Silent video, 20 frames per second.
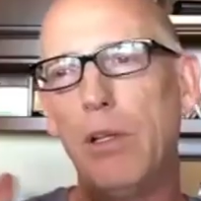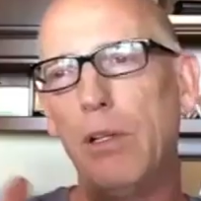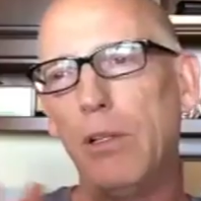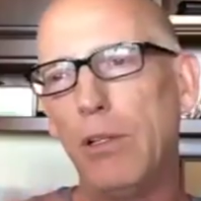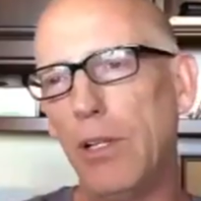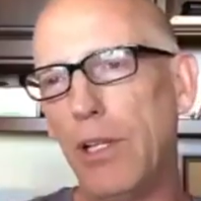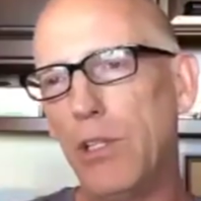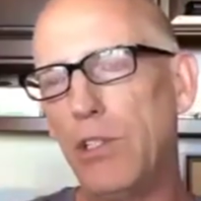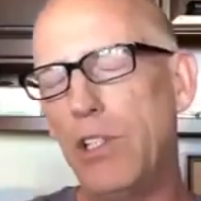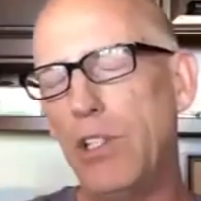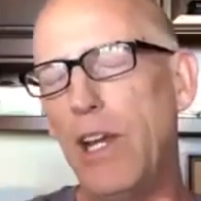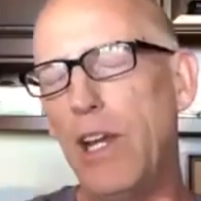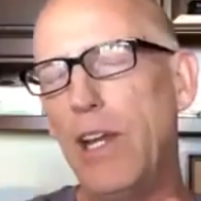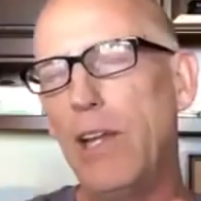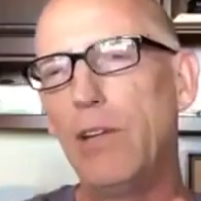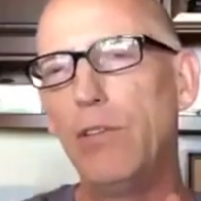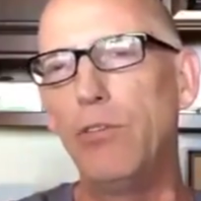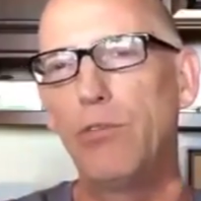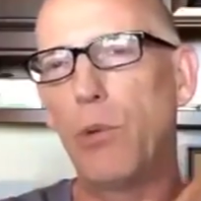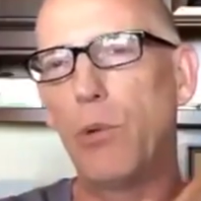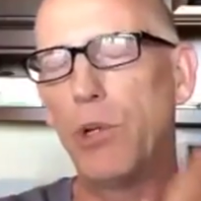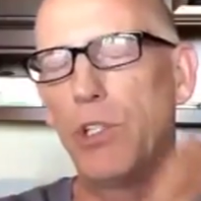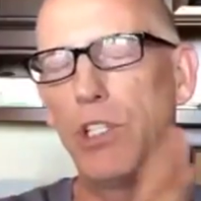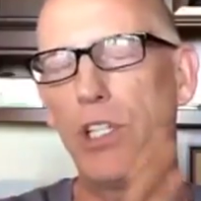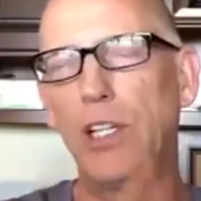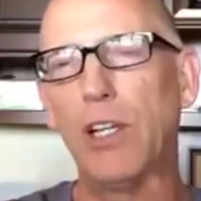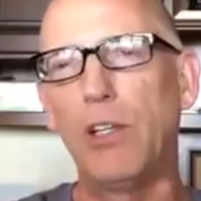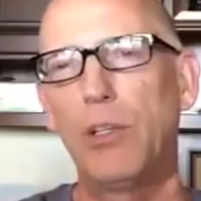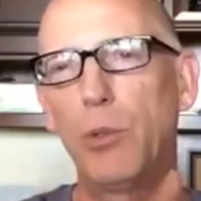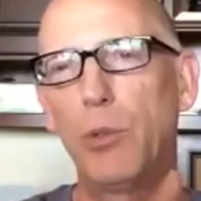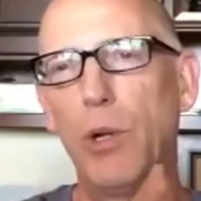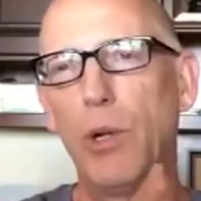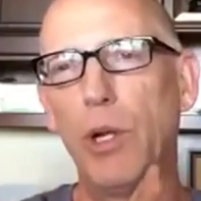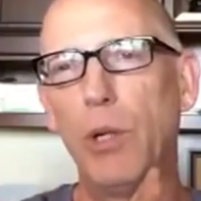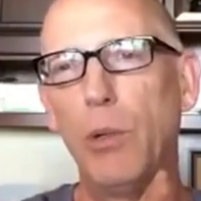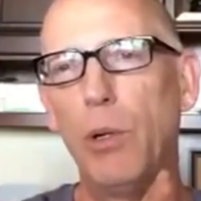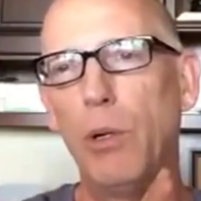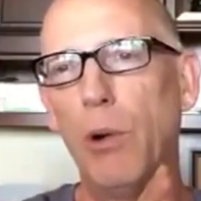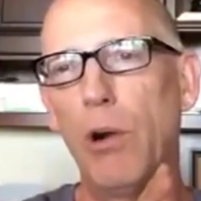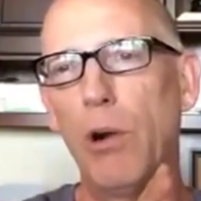let's say, enforcing it the way
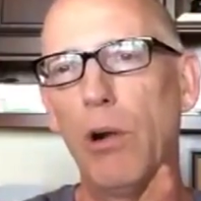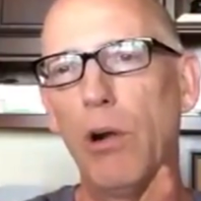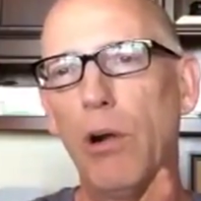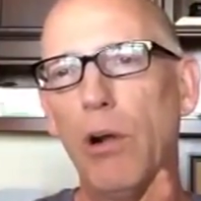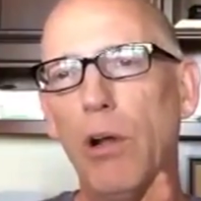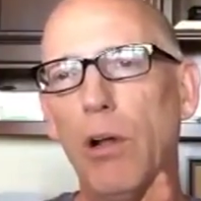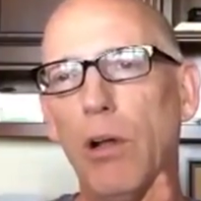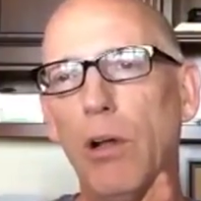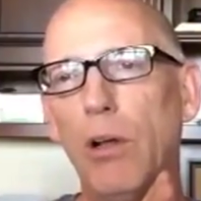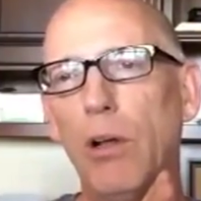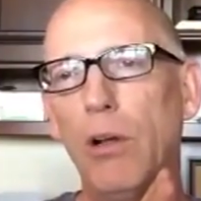we were,